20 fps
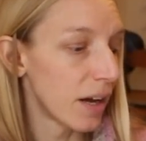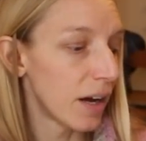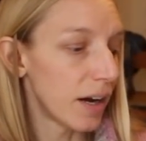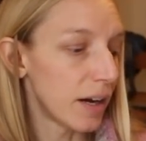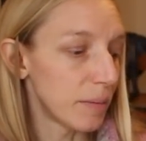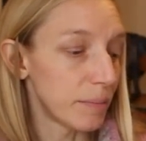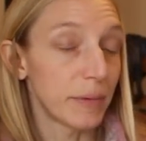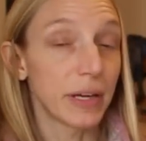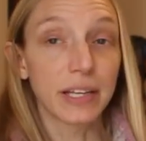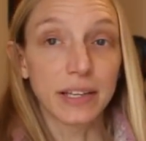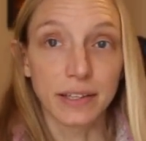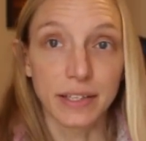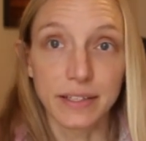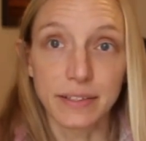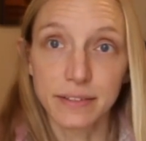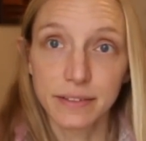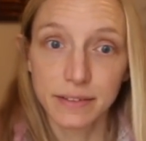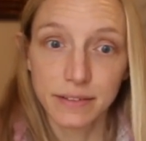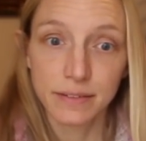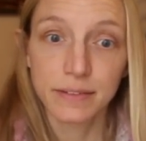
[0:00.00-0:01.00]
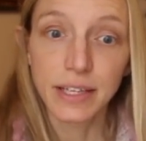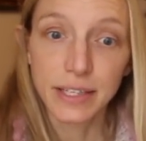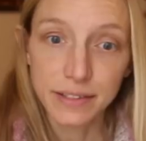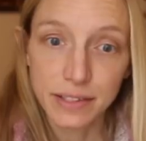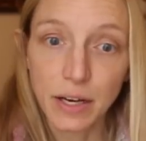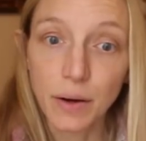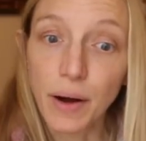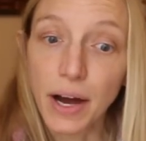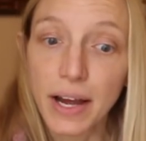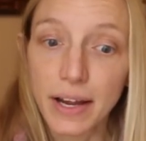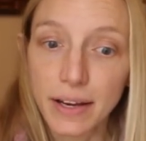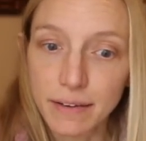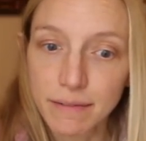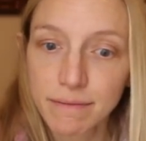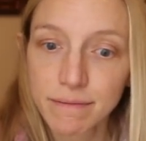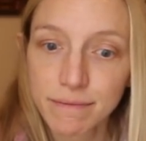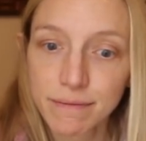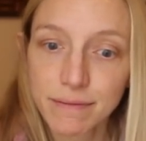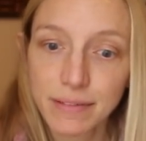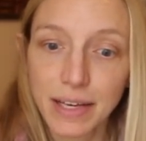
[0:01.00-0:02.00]
Um, at least that's how I
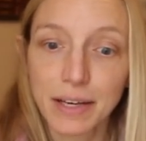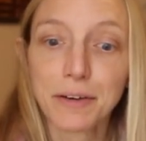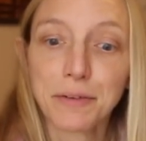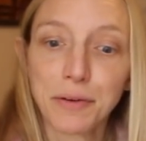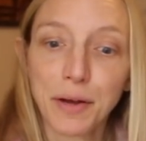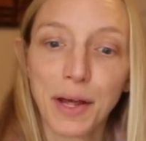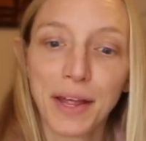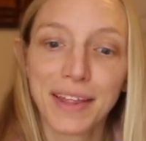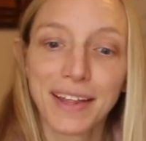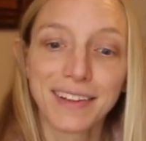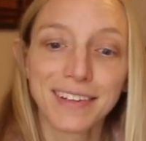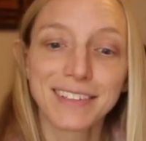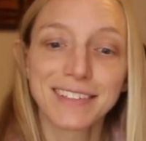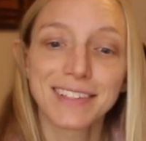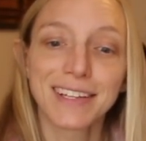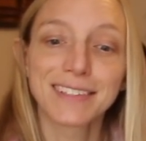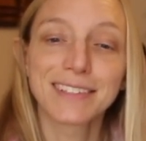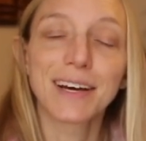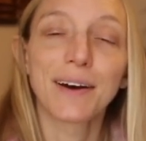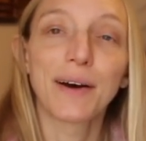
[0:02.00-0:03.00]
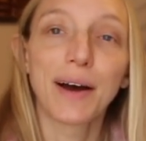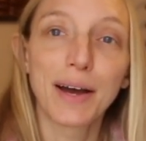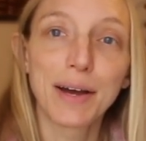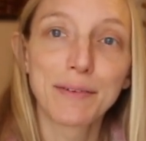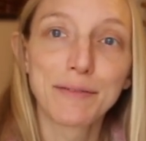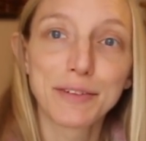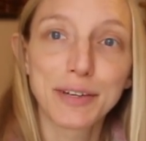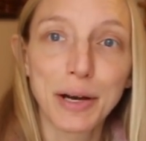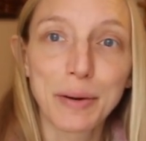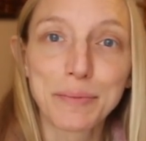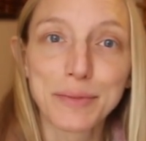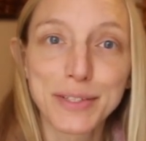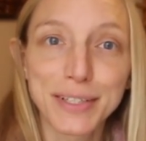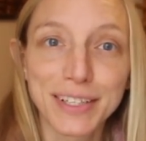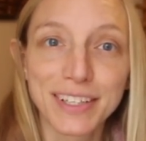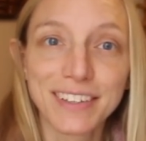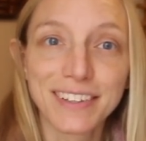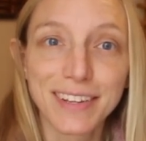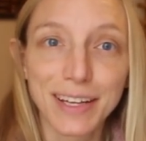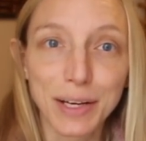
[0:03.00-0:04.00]
have, at least that's how I've come
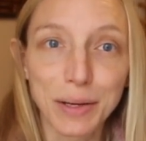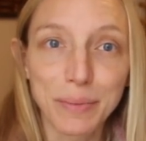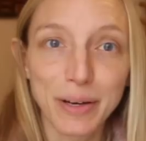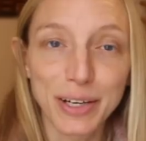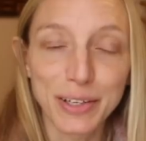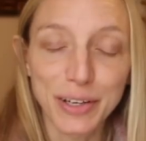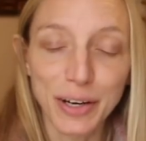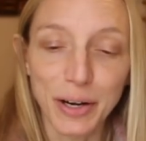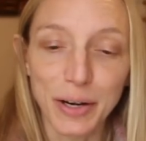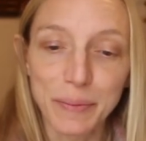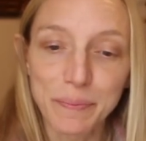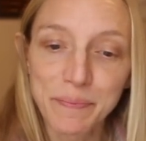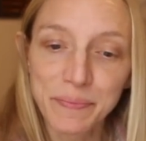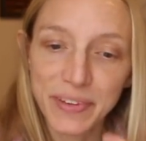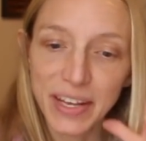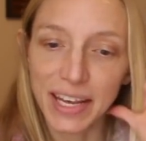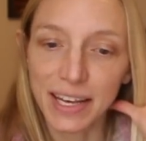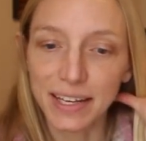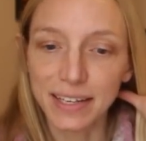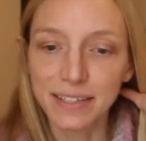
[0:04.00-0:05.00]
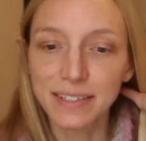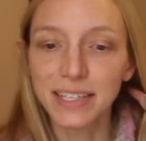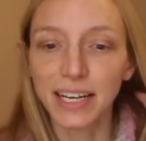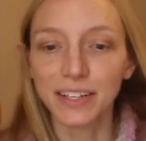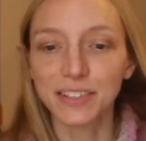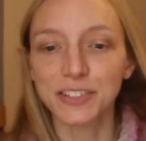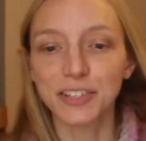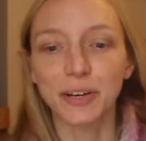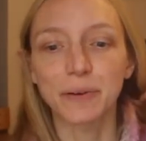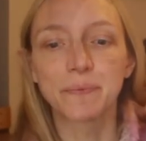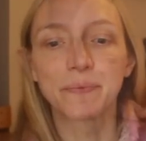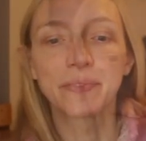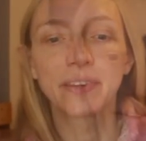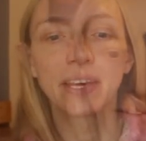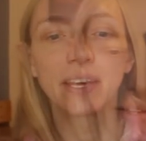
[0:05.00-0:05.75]
to think about yarn and texture.